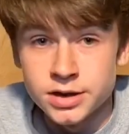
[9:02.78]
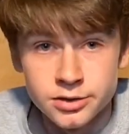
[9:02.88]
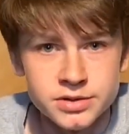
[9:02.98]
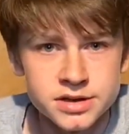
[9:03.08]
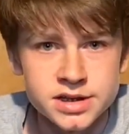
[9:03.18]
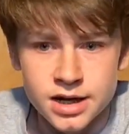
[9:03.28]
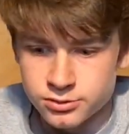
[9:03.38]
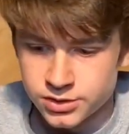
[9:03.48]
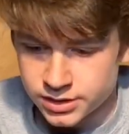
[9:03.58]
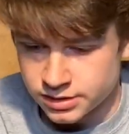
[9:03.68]
know, these sound
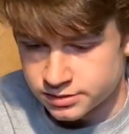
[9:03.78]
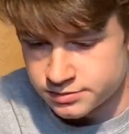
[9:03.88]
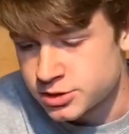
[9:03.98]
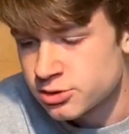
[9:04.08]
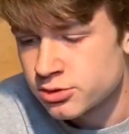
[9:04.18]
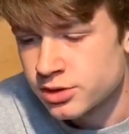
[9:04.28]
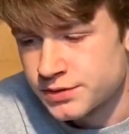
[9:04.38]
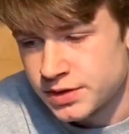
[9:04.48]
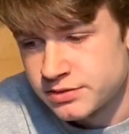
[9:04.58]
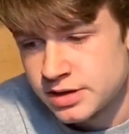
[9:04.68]
really good.
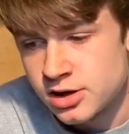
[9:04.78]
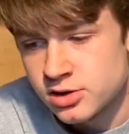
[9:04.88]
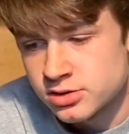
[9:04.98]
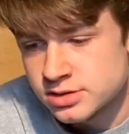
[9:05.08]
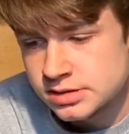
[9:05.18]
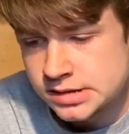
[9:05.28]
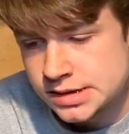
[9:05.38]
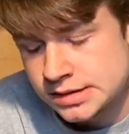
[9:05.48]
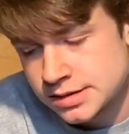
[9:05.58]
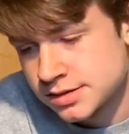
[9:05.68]
$250,
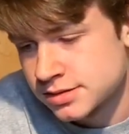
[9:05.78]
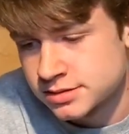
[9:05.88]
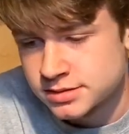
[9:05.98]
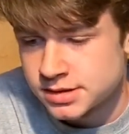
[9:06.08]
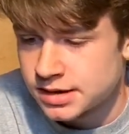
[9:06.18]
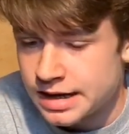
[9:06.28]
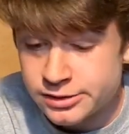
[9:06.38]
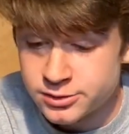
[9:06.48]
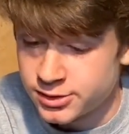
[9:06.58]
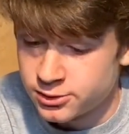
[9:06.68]
I
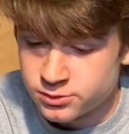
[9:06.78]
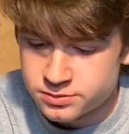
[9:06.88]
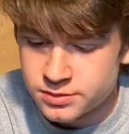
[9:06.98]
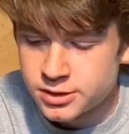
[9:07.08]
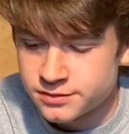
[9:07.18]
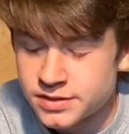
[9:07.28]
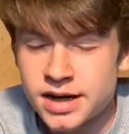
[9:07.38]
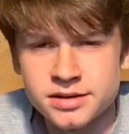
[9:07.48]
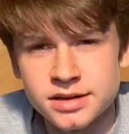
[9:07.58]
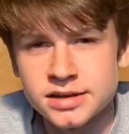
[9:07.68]
don't know if
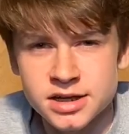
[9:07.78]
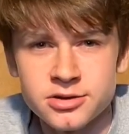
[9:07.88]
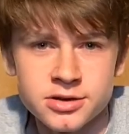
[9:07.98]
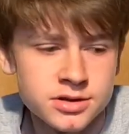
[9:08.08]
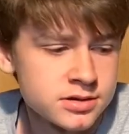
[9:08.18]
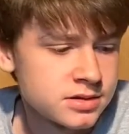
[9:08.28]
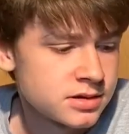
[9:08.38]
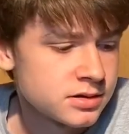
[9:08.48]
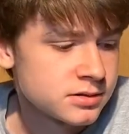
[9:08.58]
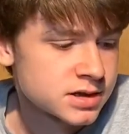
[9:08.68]
that's how good
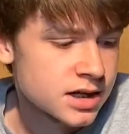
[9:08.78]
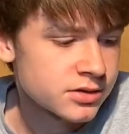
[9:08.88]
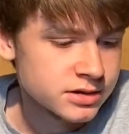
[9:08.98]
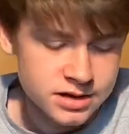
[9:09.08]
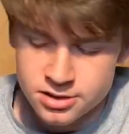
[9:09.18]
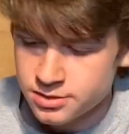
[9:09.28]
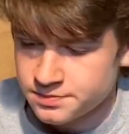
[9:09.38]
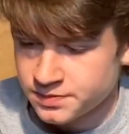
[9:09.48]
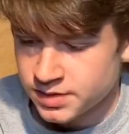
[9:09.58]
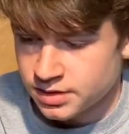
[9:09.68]
sounding they are.
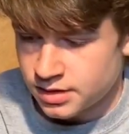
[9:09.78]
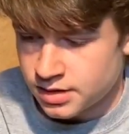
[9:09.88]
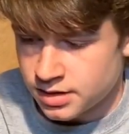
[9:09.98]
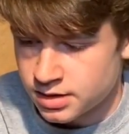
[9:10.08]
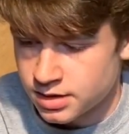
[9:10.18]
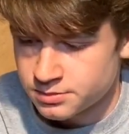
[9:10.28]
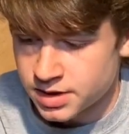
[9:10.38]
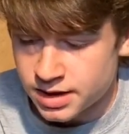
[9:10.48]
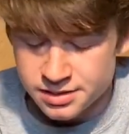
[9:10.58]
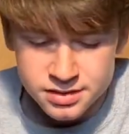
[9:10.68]

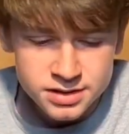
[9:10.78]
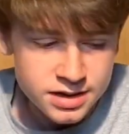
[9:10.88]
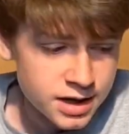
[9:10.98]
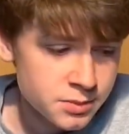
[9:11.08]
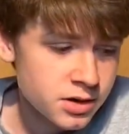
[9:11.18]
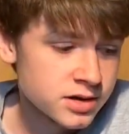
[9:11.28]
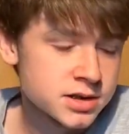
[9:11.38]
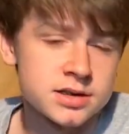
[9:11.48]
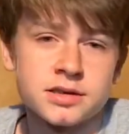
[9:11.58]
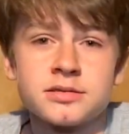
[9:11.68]
I think the
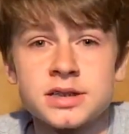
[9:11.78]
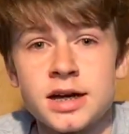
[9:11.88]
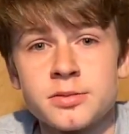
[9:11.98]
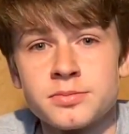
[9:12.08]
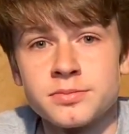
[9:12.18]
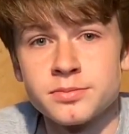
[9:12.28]
AirPods sound